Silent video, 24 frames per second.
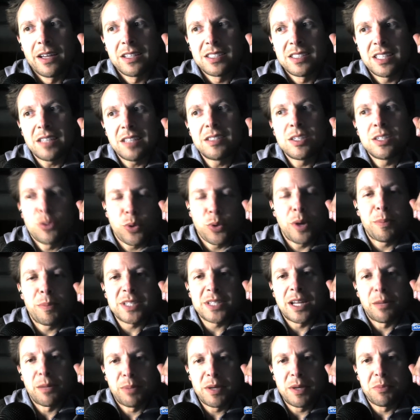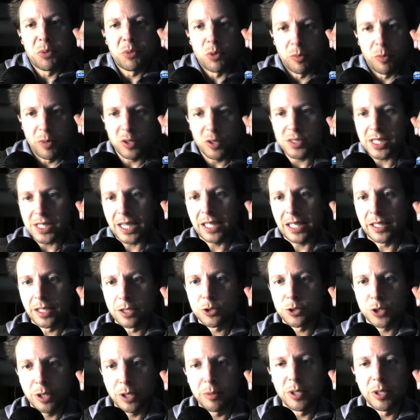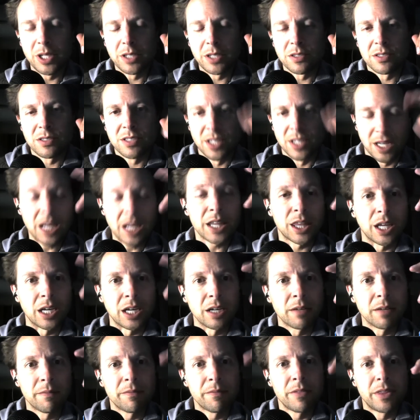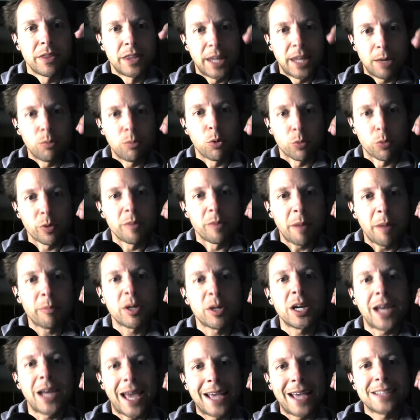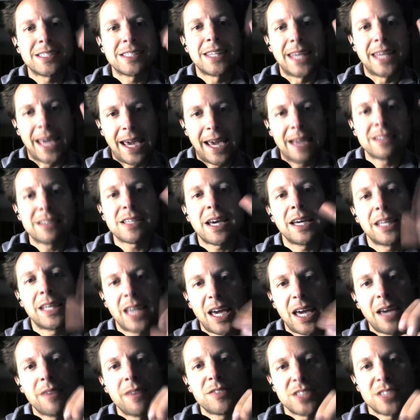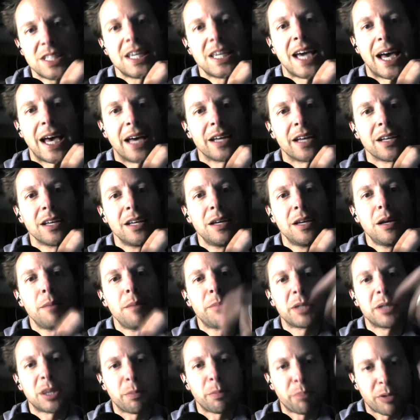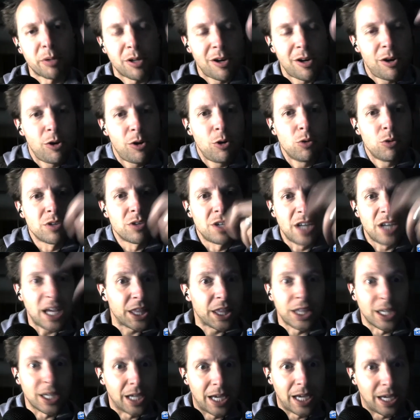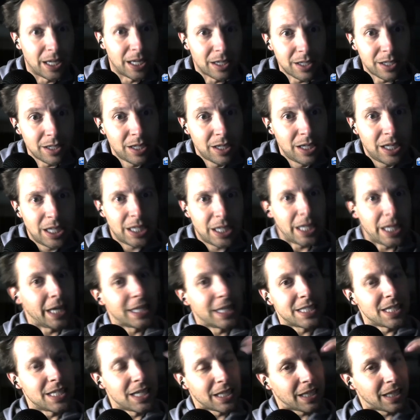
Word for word: sixty three percent of people will most likely attribute it to nothing they will remember it as the anti KFC ad, but the mm-hmm. pro nothing ad. Like